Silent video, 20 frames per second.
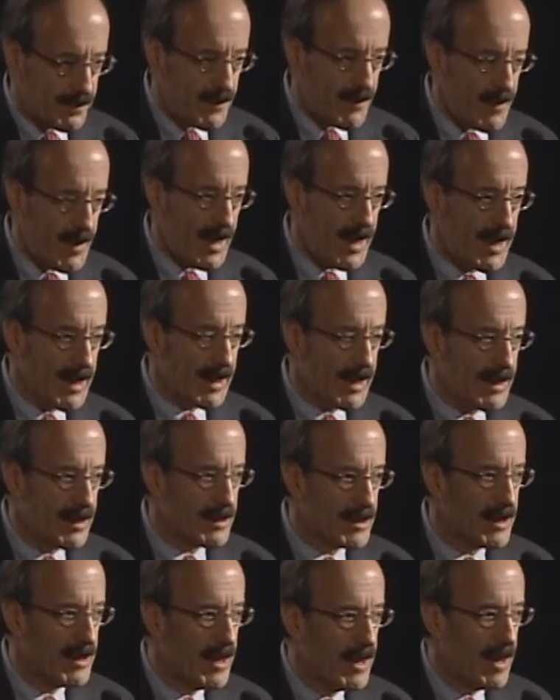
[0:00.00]

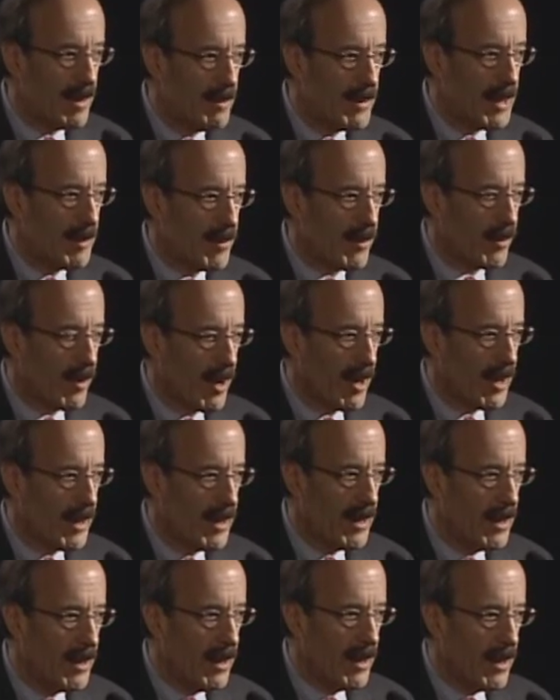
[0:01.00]
Elez Beberai,
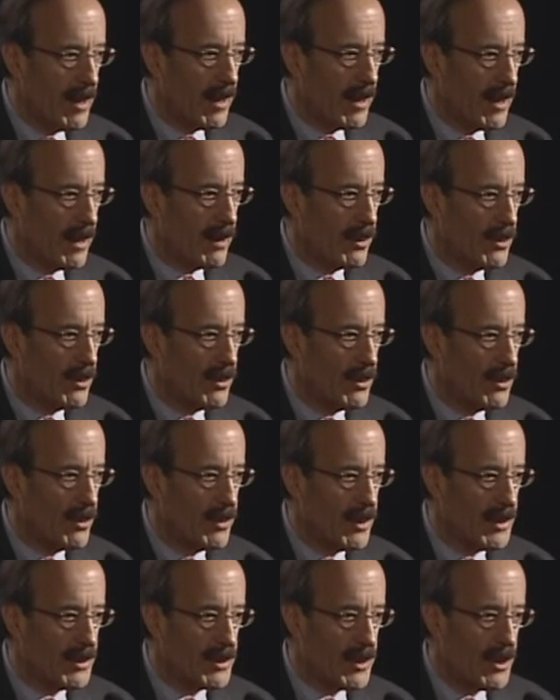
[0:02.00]
who
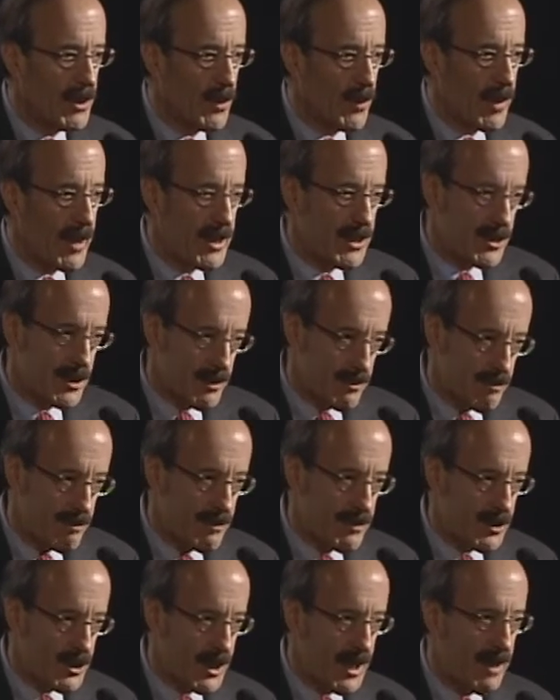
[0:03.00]
is the Eurasia
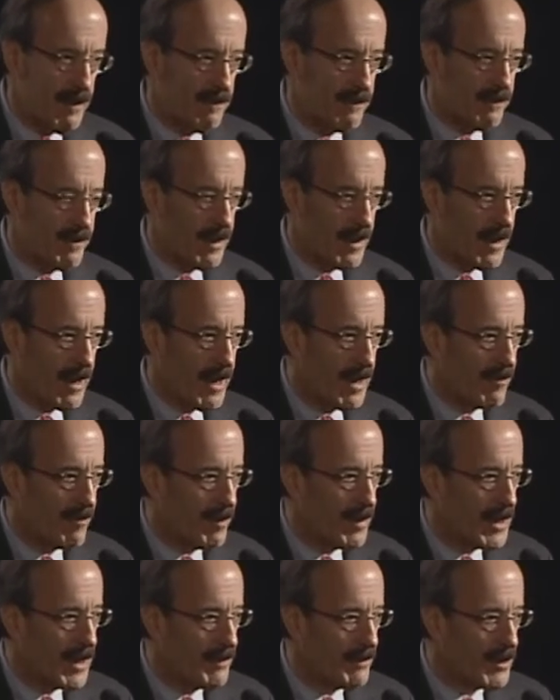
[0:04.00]
Chief. I have
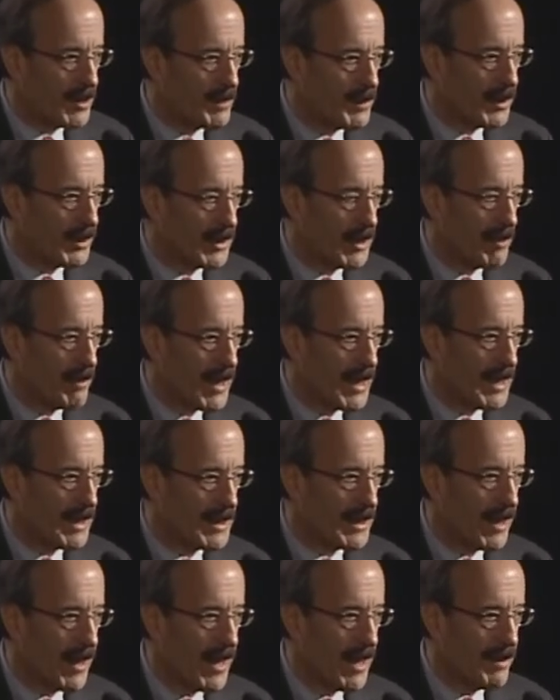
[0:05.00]
been in this building many
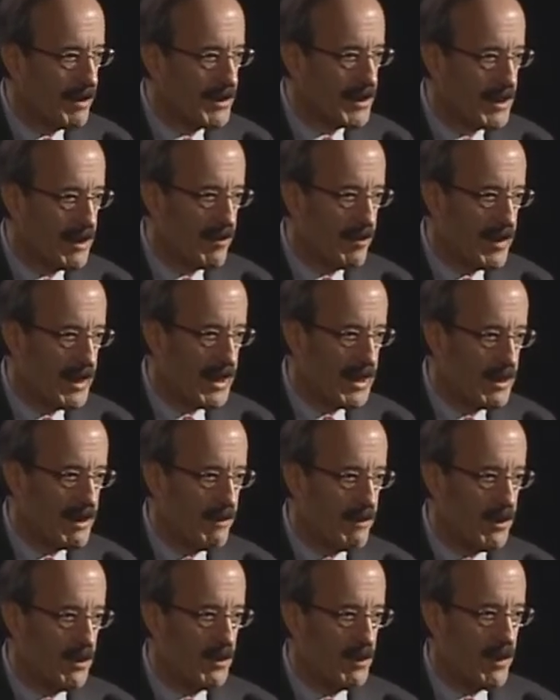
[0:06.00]
times and have been
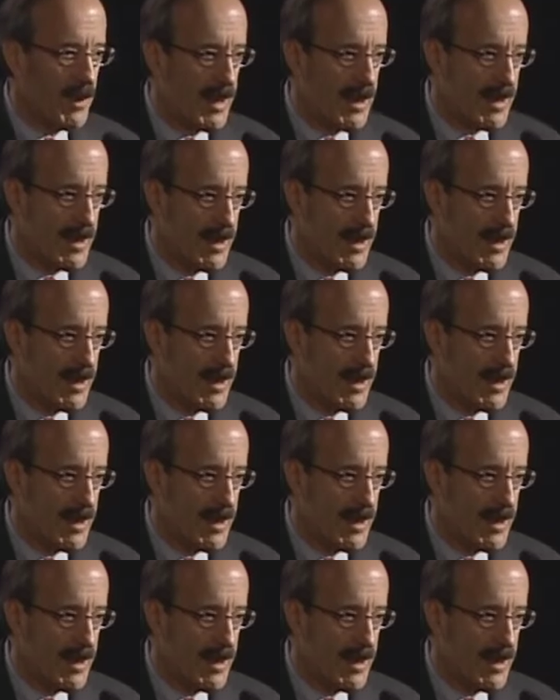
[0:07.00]
interviewed by